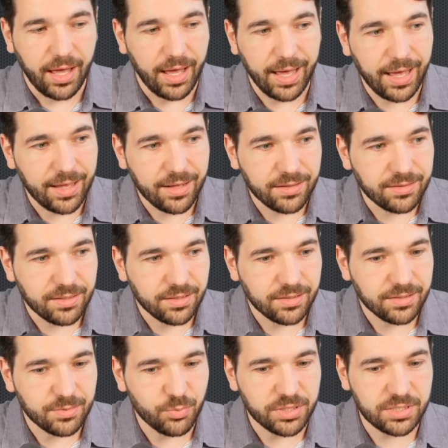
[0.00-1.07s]
And
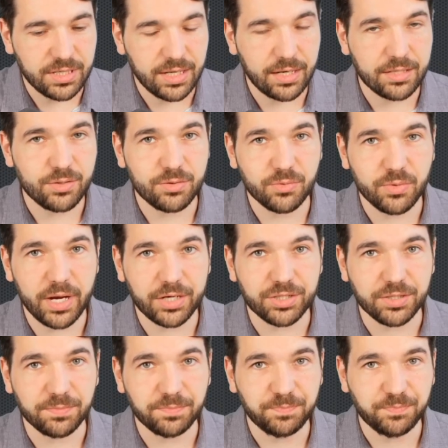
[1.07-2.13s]
with CNN's new
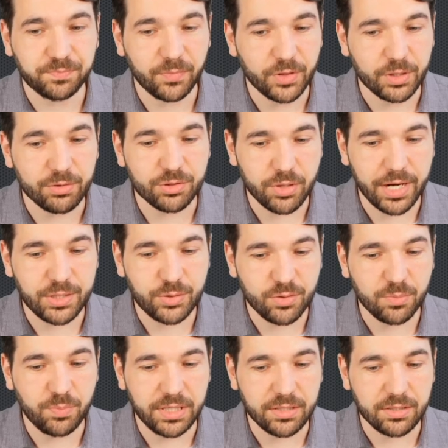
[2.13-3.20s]
direction, they're trying to
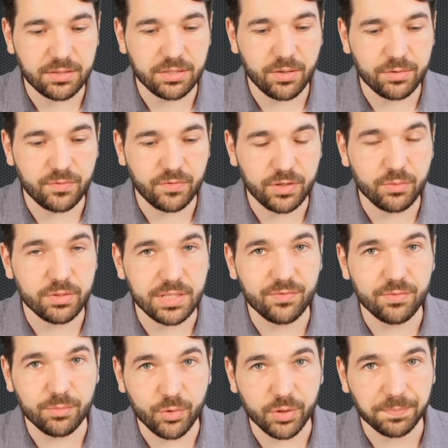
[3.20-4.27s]
appeal to those viewers
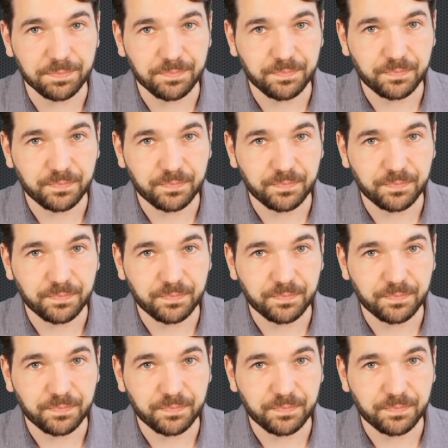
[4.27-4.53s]
even more.